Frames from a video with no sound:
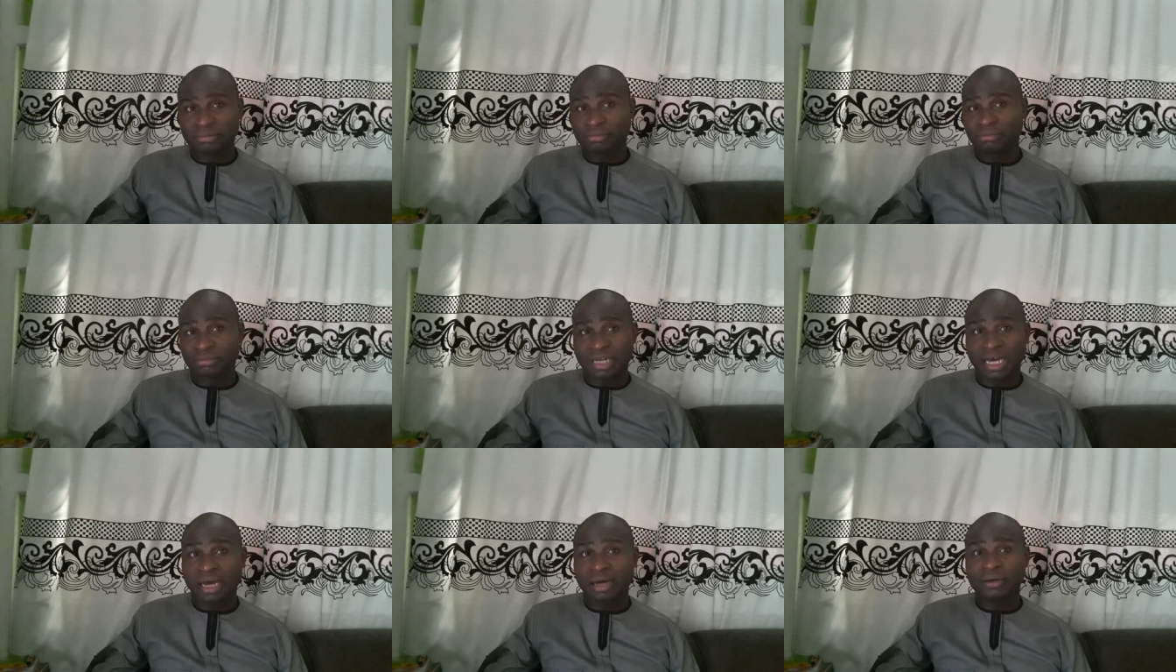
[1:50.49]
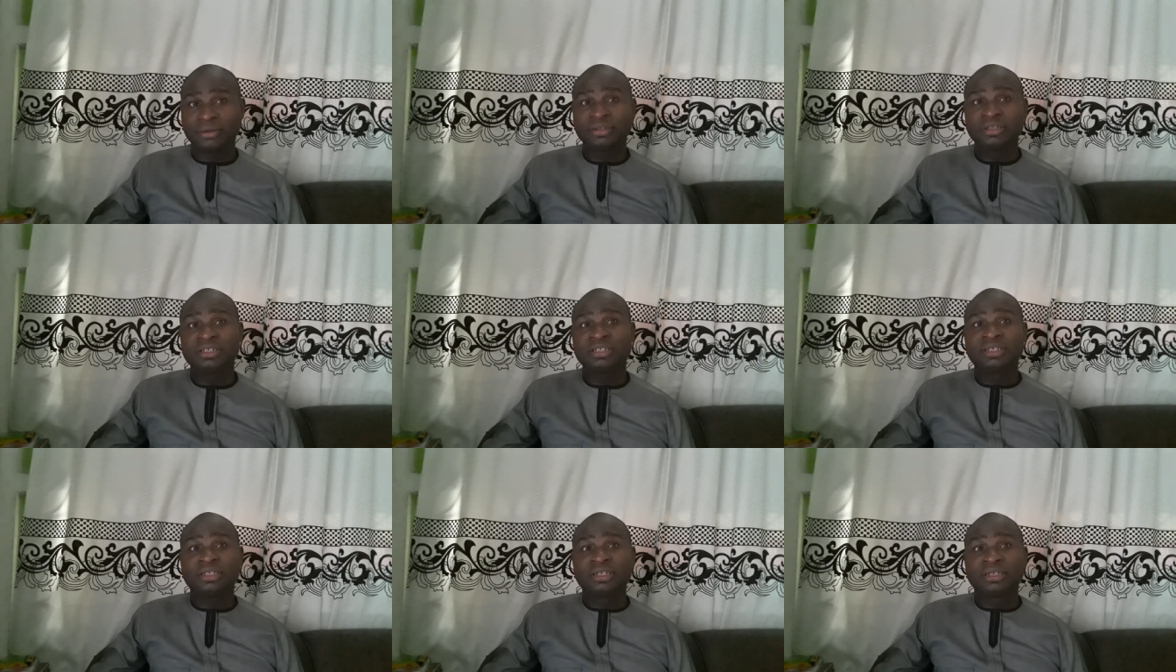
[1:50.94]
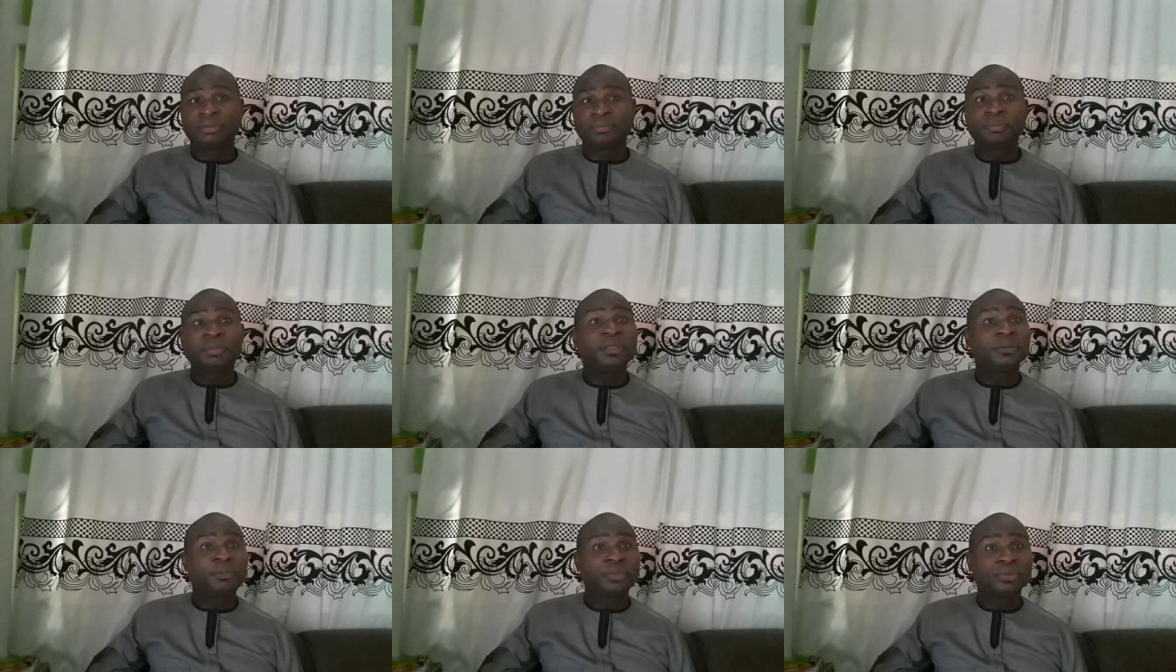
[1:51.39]
Now,
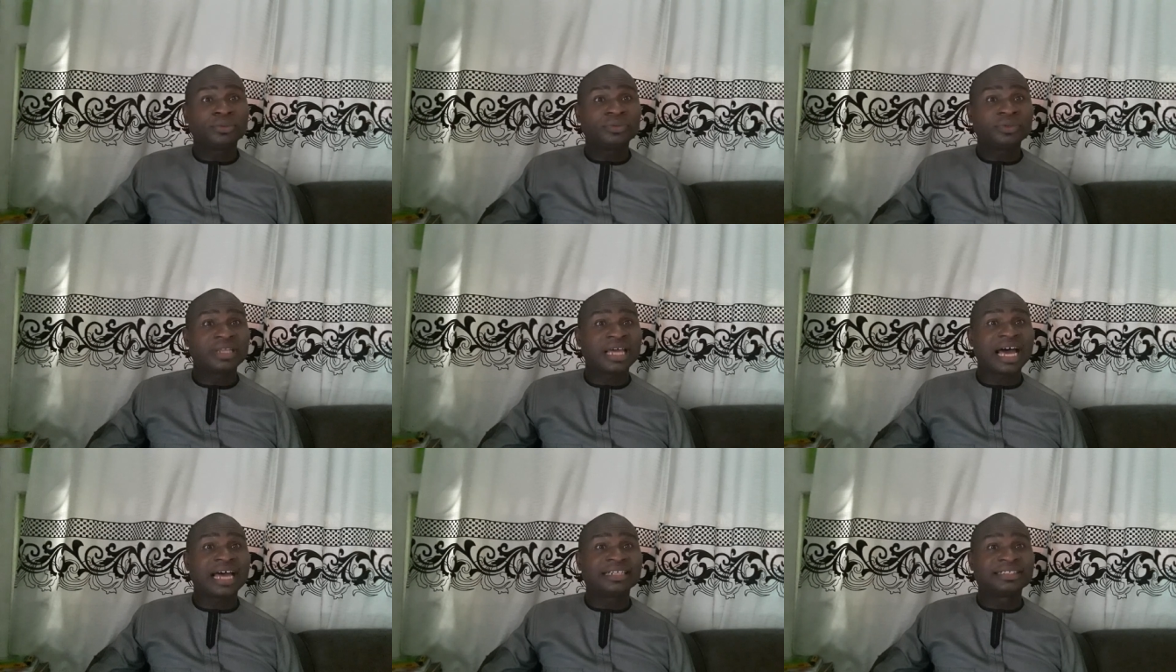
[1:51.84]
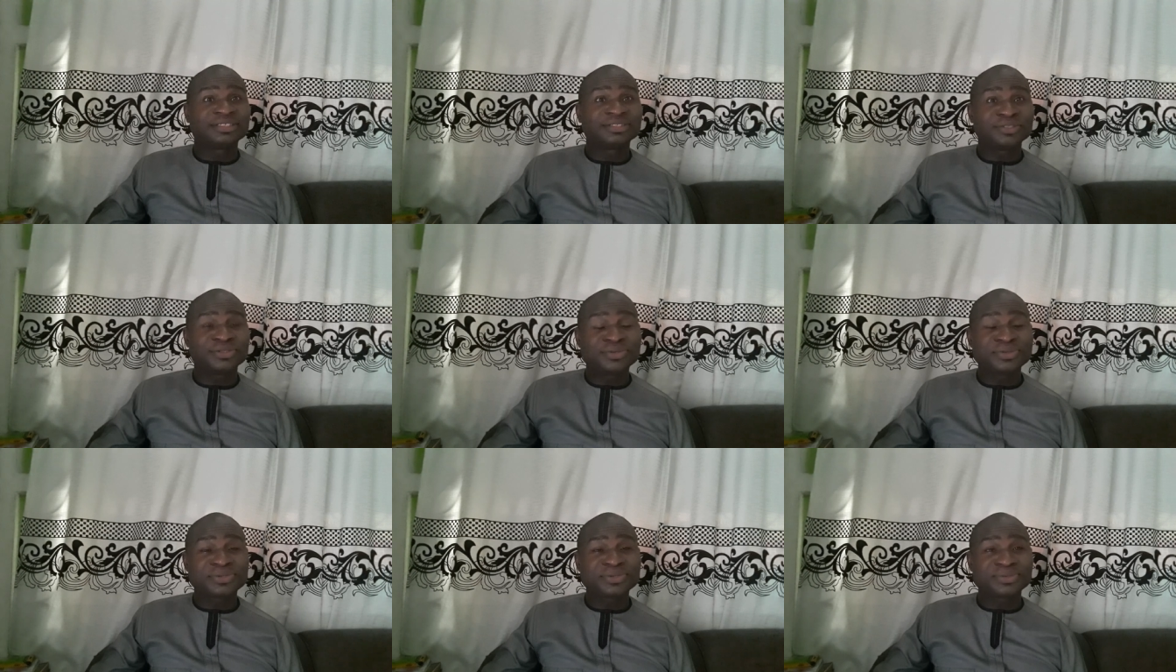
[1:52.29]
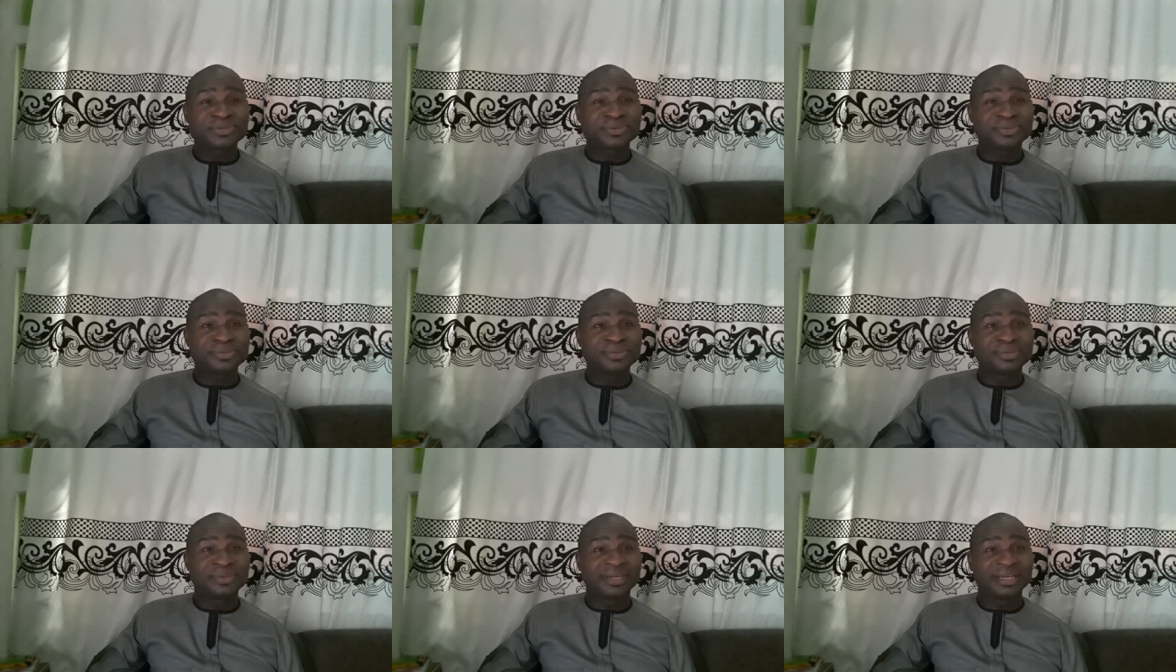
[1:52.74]
people that used
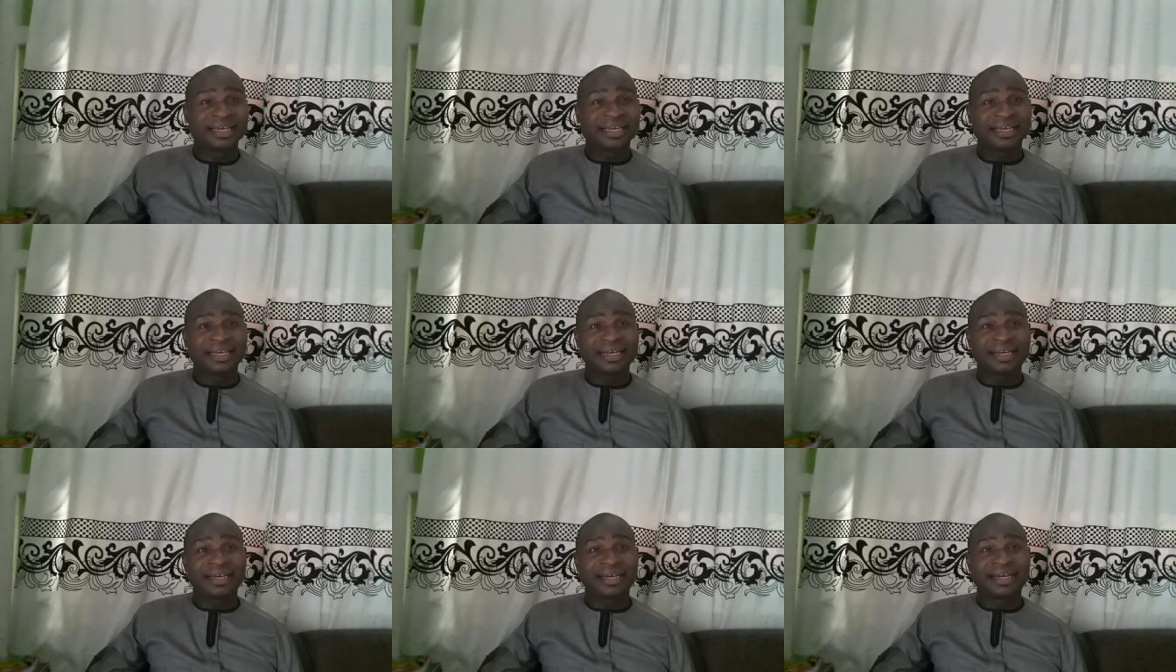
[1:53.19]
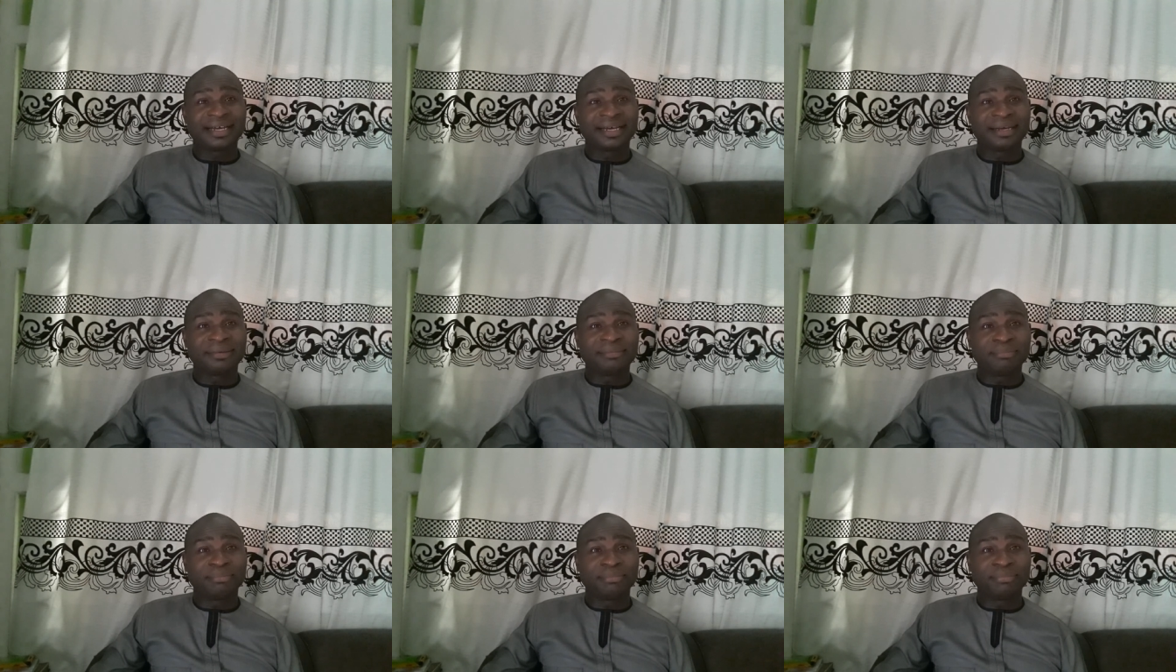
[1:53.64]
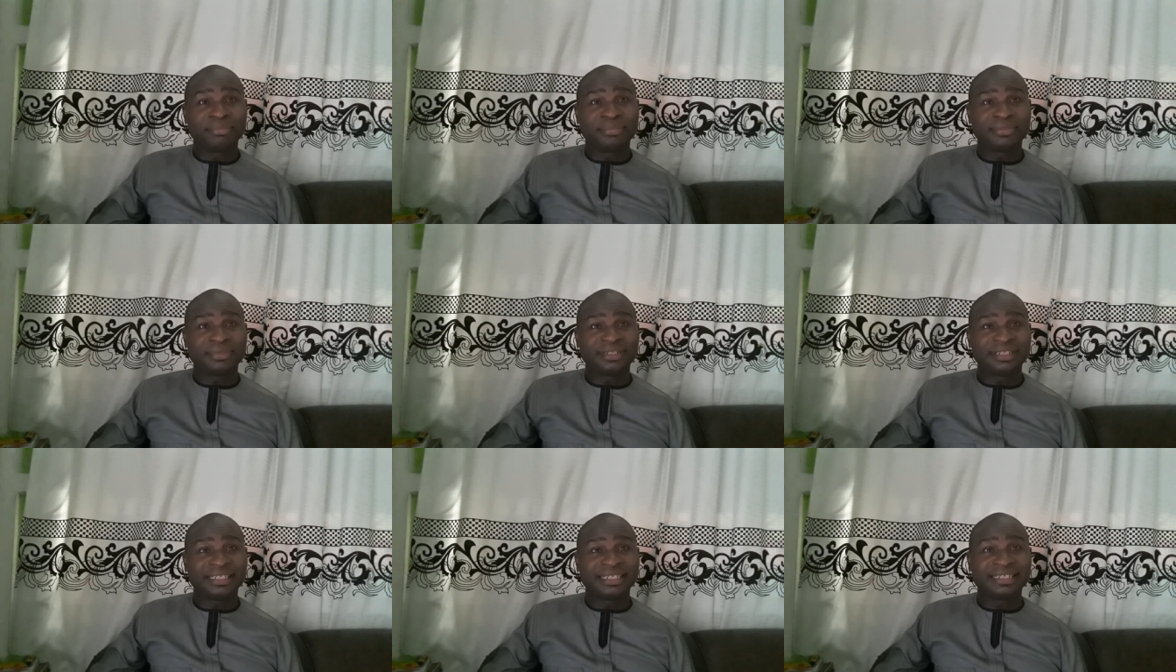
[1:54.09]
to um,
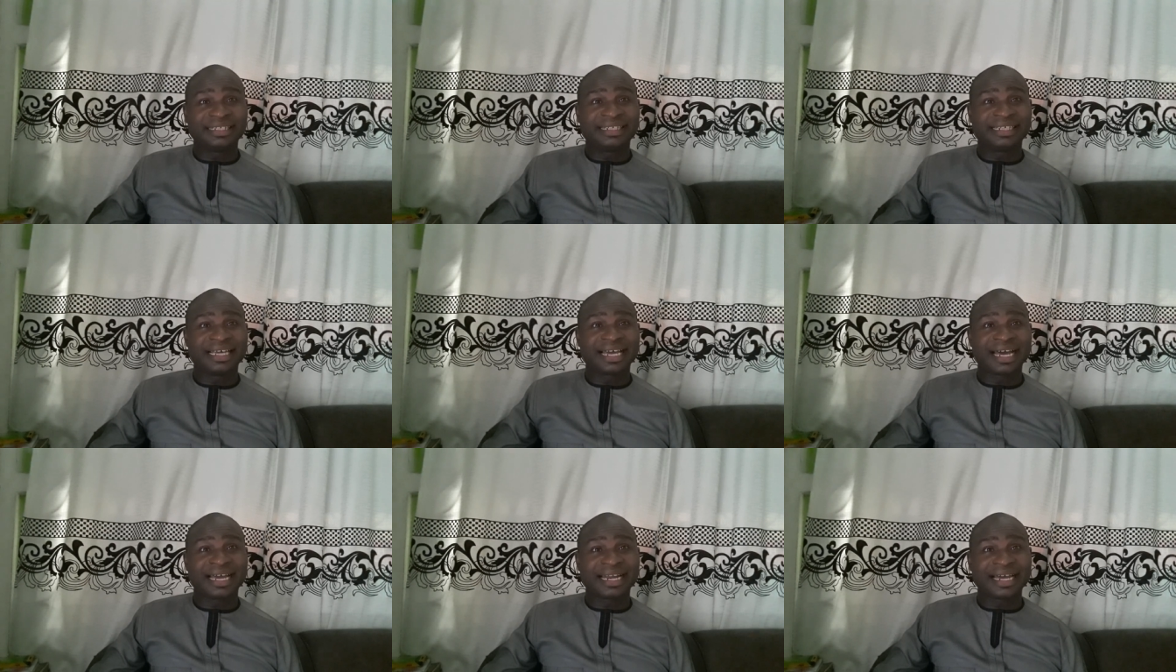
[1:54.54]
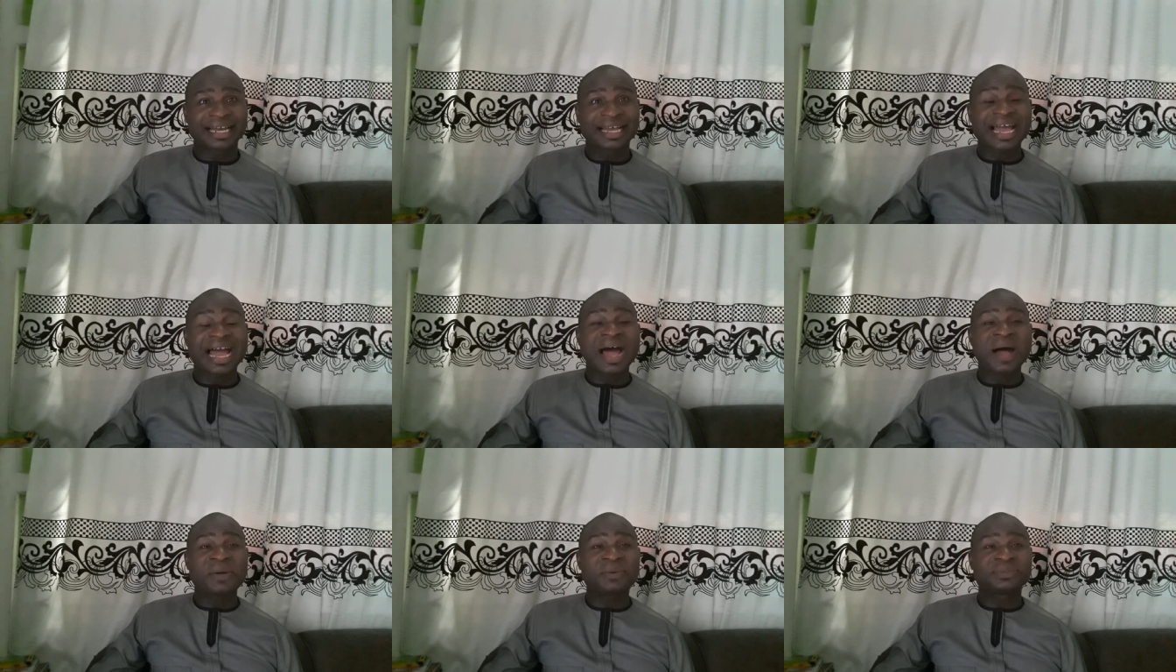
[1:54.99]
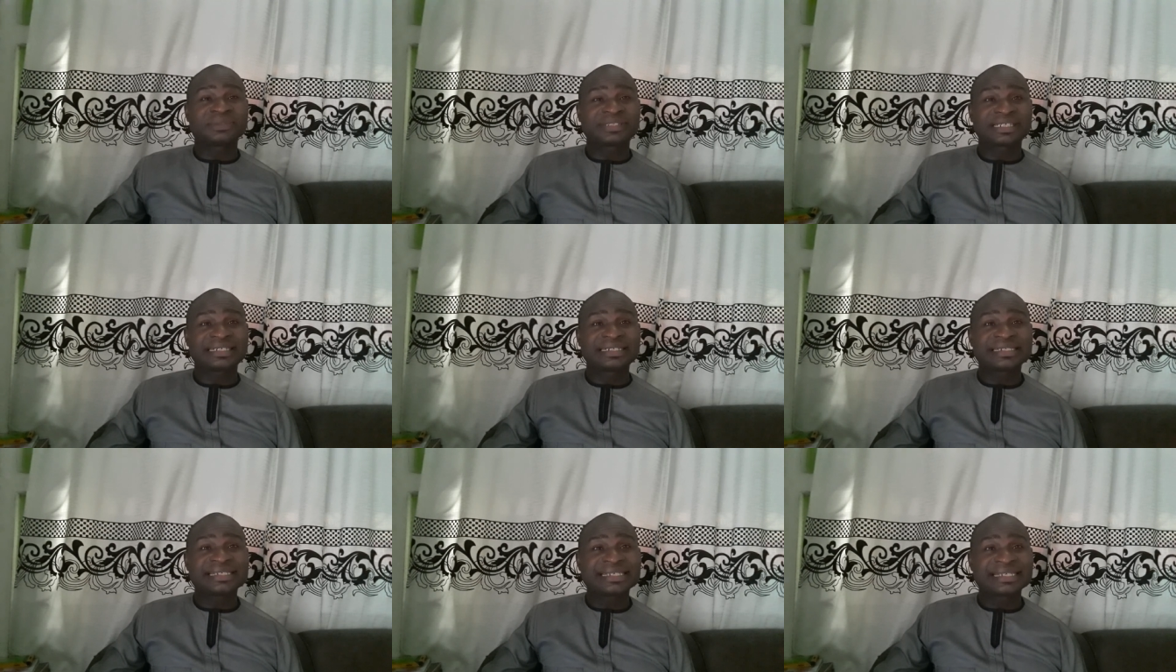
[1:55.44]
they, they are an
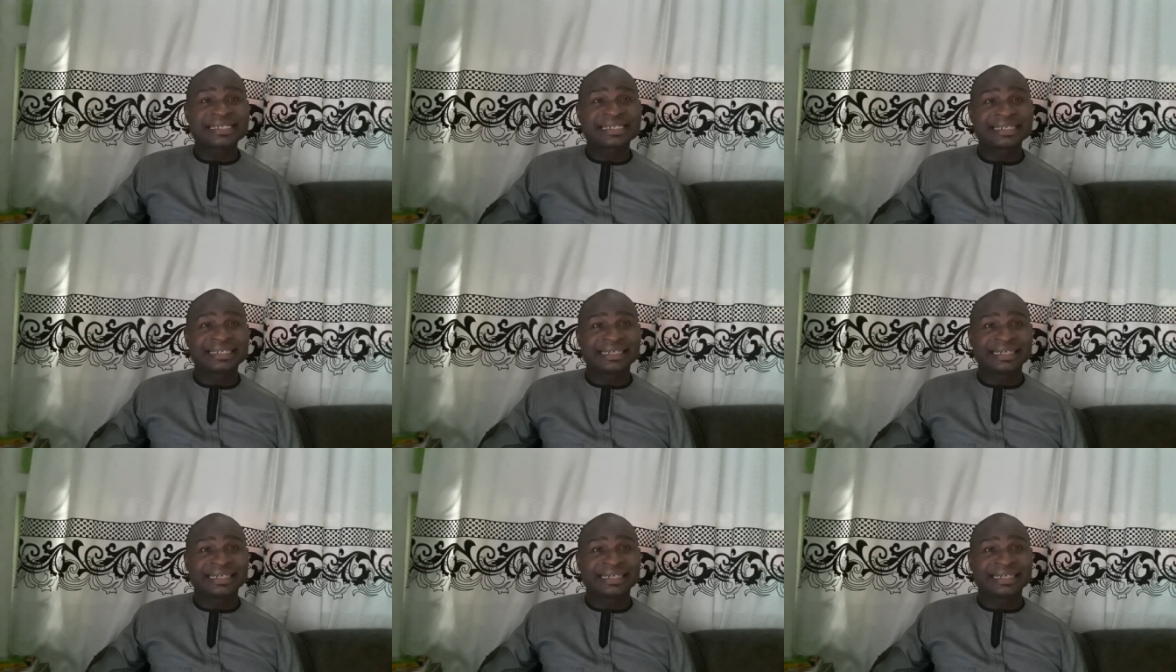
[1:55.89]
accountant,